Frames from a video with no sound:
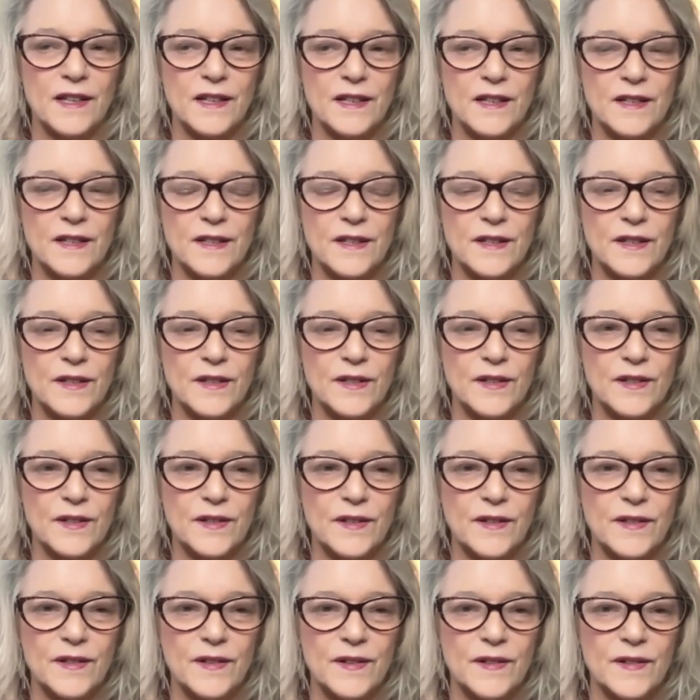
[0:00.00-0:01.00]

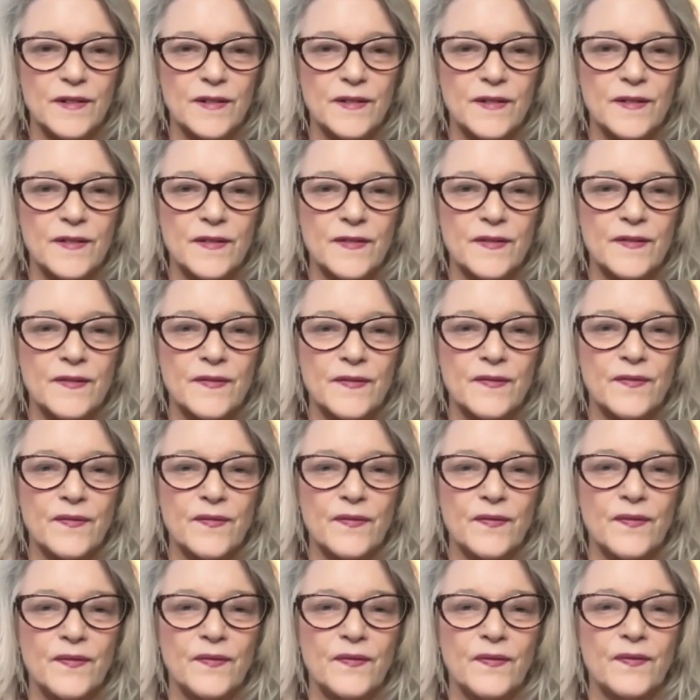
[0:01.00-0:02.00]

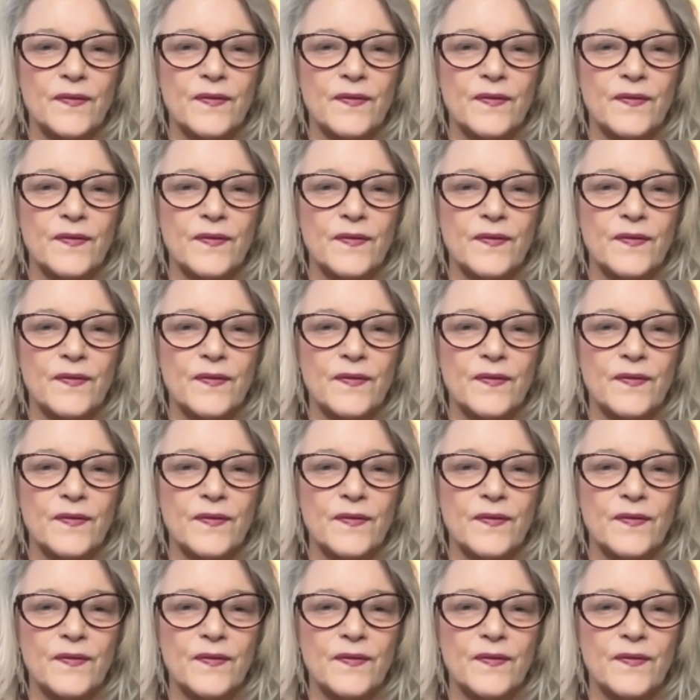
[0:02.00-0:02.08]
(silence)